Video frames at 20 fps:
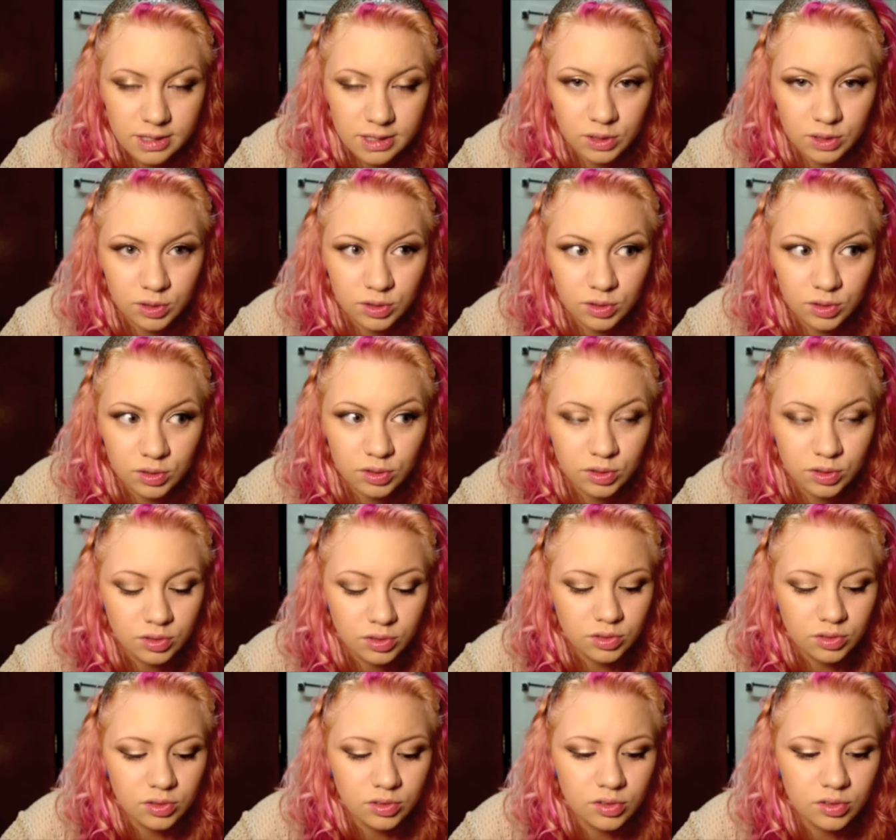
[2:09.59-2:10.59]

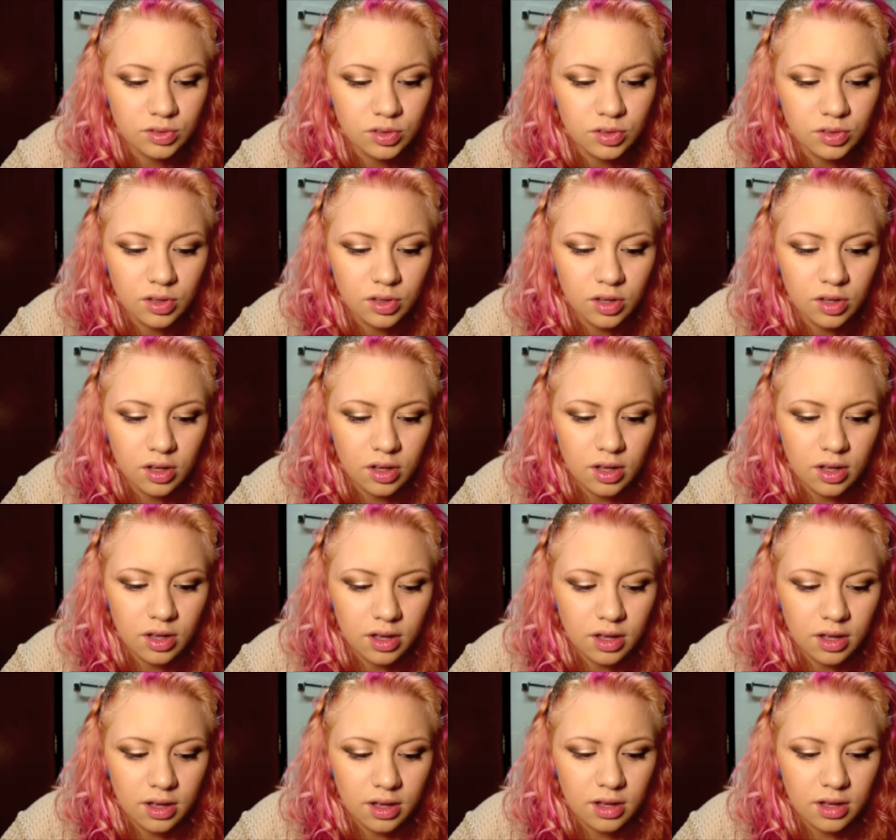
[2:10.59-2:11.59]
And
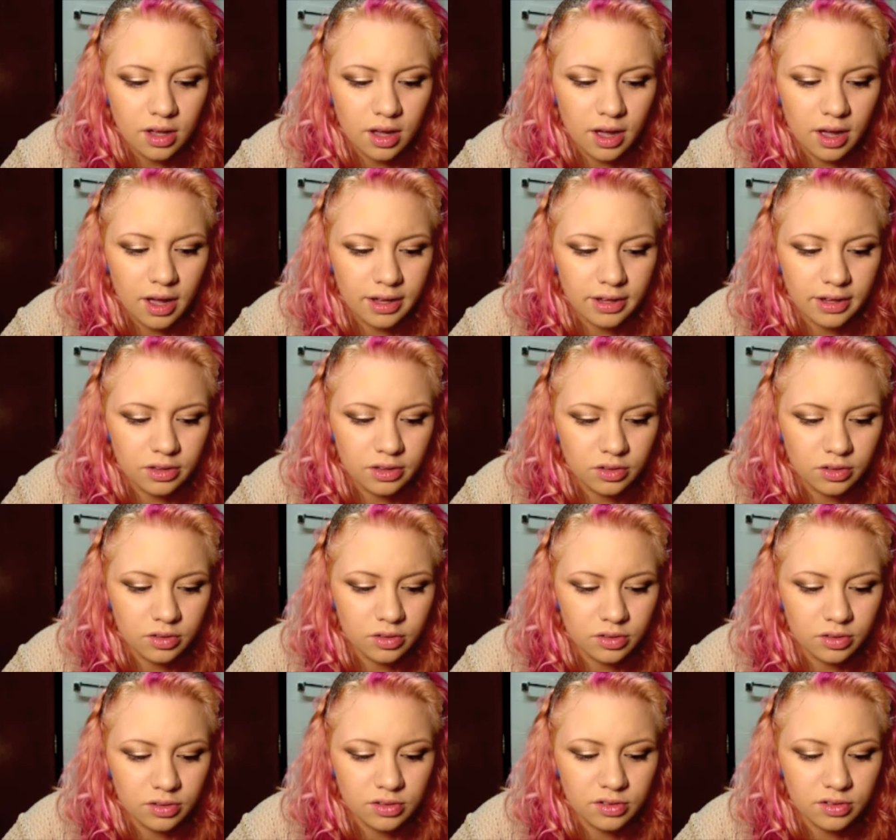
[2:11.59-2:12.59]
I
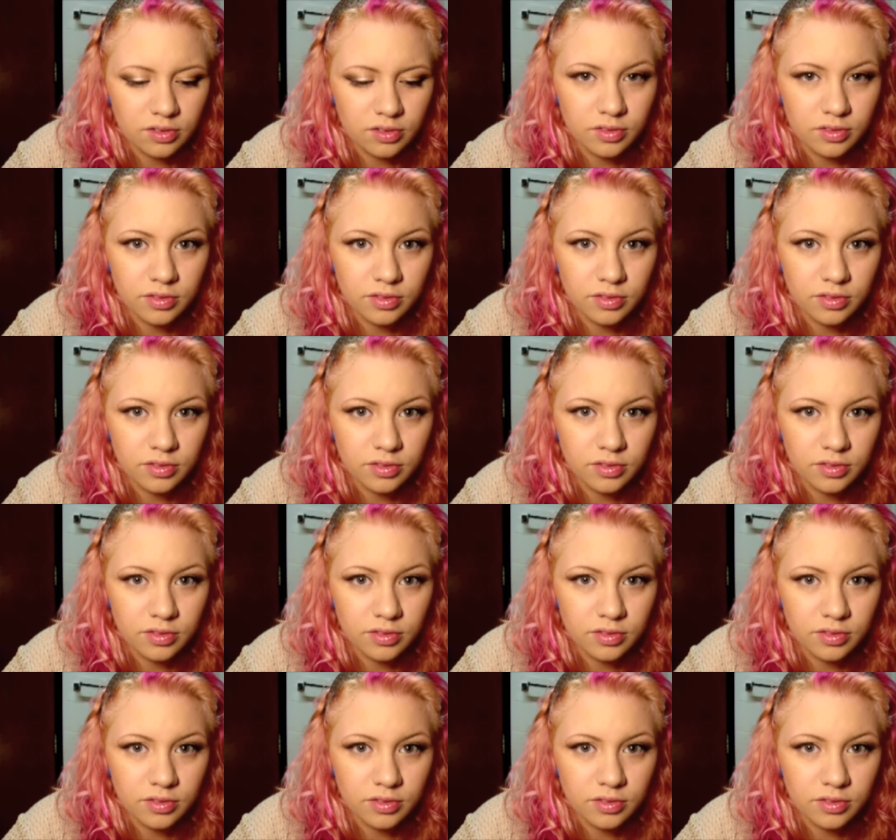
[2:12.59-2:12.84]
used